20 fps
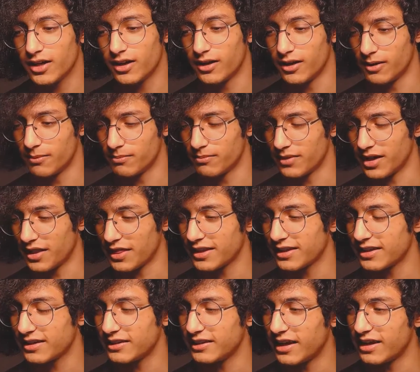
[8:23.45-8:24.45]
I think
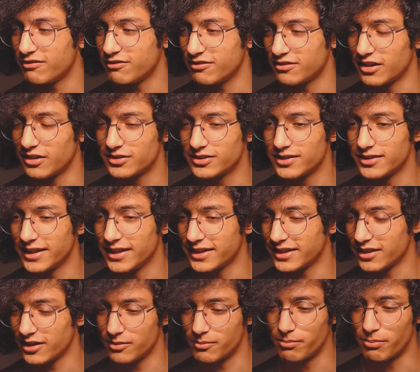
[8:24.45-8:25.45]
it gave Zelda, like,
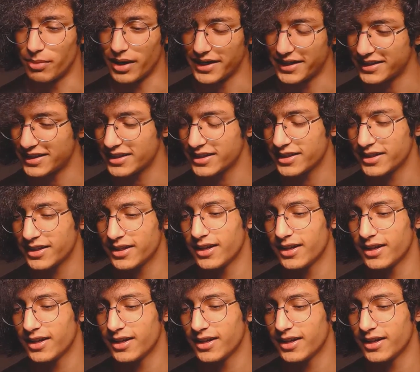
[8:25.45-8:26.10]
her bike.